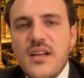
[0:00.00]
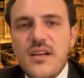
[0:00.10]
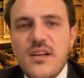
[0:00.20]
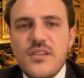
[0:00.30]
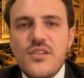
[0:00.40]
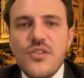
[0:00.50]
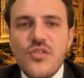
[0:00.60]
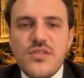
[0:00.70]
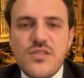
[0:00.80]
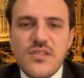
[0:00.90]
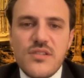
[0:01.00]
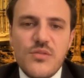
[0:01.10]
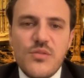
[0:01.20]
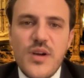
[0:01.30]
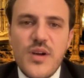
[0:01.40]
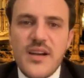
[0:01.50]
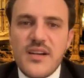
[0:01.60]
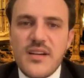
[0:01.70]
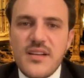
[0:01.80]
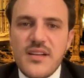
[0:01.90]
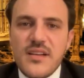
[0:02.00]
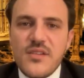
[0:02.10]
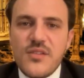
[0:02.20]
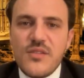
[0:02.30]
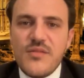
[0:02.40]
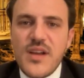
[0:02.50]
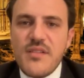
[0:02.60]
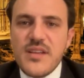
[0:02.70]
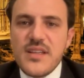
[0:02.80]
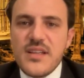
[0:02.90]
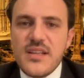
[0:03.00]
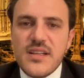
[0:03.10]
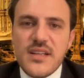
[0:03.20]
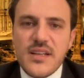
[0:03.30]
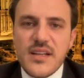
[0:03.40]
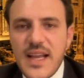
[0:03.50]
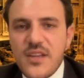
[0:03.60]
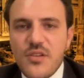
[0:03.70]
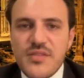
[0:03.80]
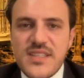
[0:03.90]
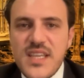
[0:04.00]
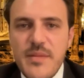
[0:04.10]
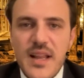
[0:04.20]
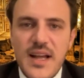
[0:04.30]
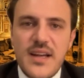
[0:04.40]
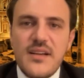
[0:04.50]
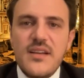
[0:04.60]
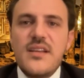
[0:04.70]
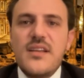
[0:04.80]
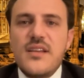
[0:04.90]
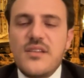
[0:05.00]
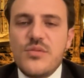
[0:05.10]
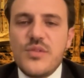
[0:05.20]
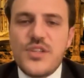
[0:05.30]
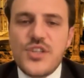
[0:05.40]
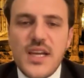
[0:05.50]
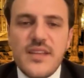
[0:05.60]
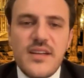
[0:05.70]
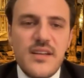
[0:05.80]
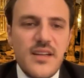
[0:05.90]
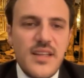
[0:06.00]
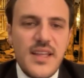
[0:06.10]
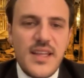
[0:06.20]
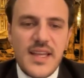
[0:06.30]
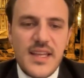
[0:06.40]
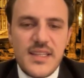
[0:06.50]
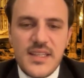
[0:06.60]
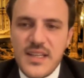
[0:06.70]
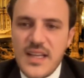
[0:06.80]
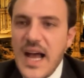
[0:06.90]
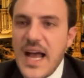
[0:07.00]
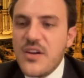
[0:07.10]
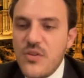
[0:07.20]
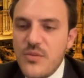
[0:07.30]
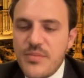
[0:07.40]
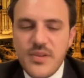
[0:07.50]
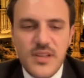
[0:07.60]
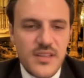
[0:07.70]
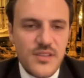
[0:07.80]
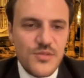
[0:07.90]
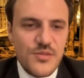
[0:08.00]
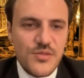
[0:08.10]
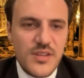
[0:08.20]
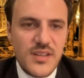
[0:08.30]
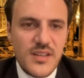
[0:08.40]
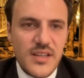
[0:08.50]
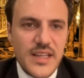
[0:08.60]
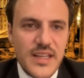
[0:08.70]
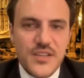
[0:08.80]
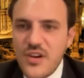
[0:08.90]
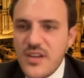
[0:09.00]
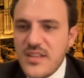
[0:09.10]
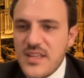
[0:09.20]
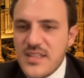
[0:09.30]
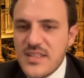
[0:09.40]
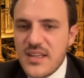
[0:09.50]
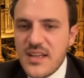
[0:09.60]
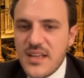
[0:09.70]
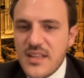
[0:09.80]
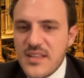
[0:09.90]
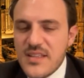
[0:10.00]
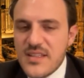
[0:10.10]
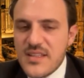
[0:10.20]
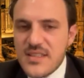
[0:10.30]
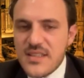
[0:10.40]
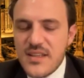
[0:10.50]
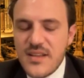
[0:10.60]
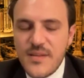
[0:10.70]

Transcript: uh, those were uh, you know very uh, kind of similar to each other and uh, i hope you uh, enjoyed this uh, this